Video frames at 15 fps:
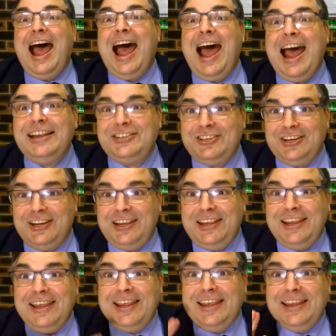
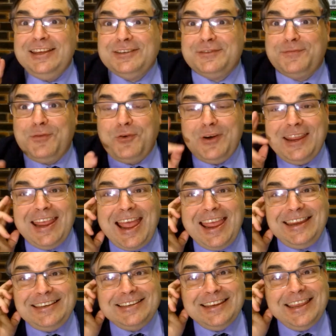Archie is
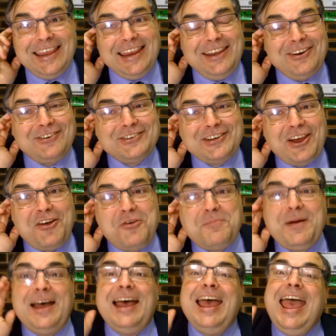forty-eight in
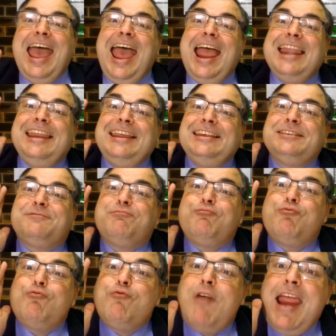October and he's
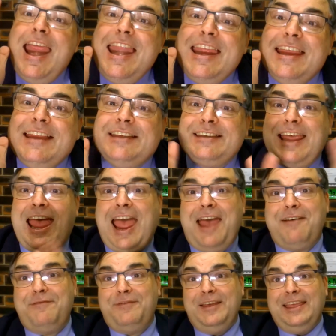ready to
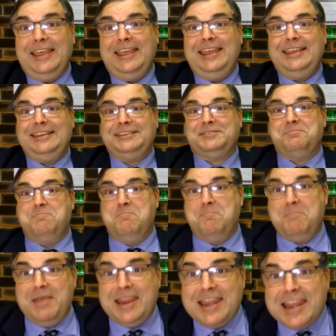have his
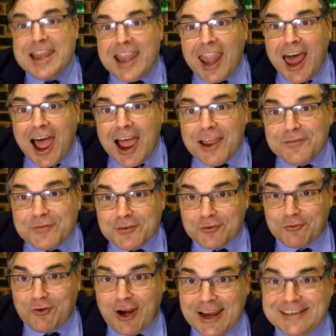midlife
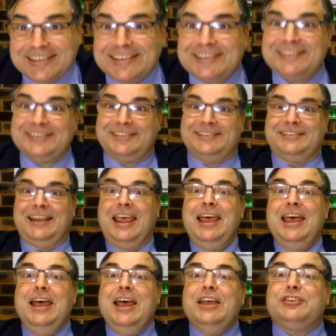crisis.
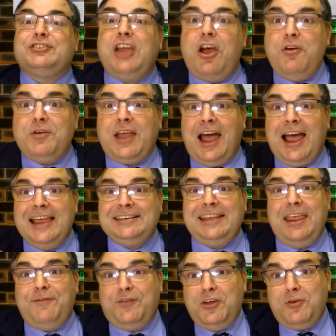So guys,
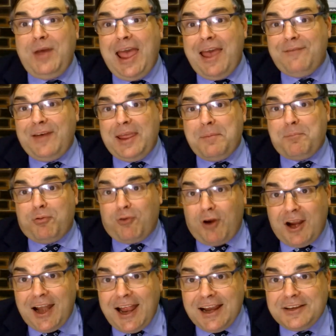if you have a
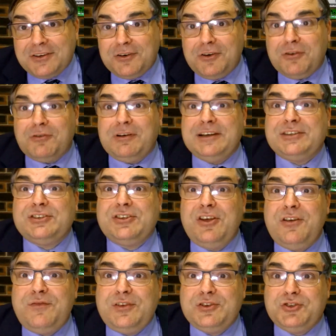product or a
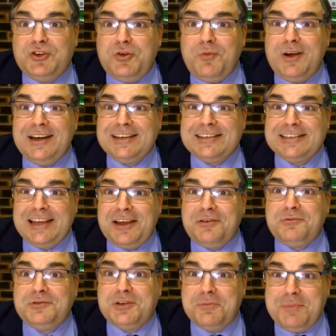service you want to
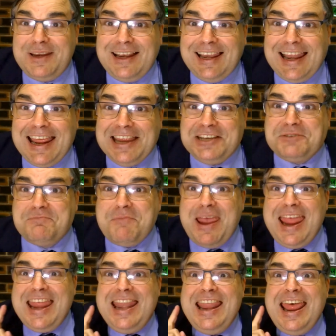sell to middle-aged
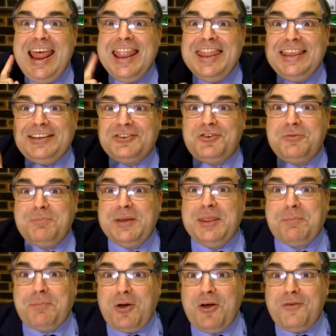men, this could be
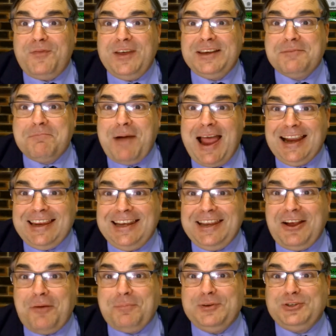the perfect
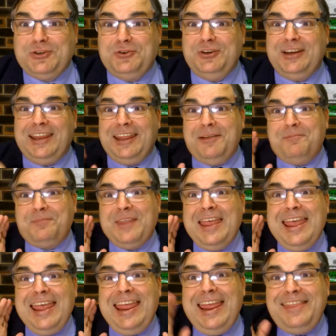marketing opportunity.
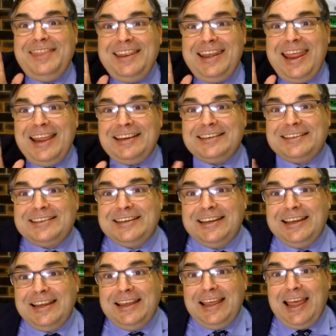In the next
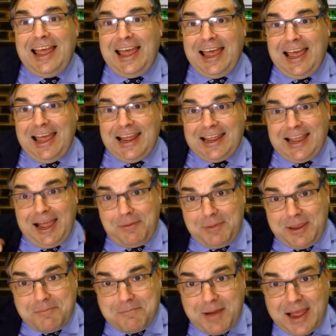Uh,
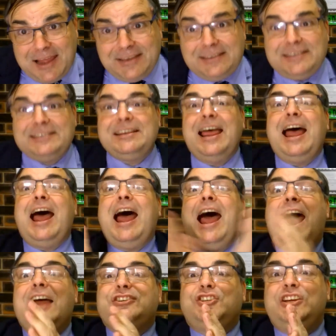coming months,
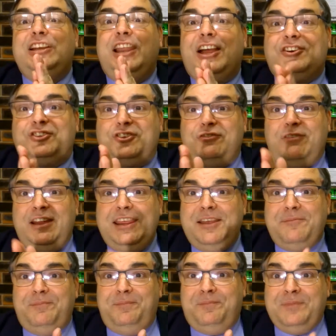Archie
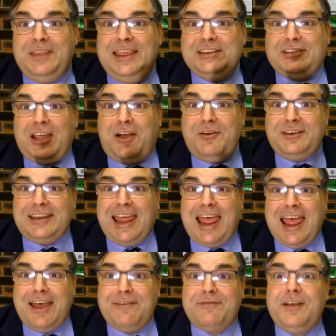Luxury is going to
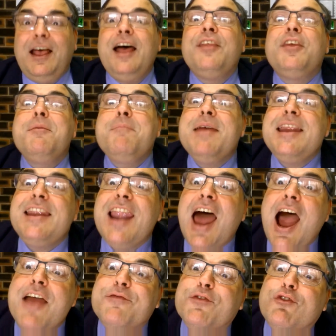have the
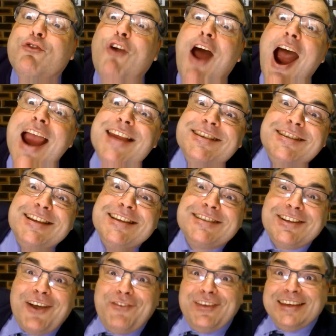midlife
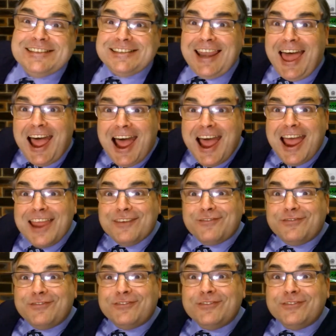crisis of his life.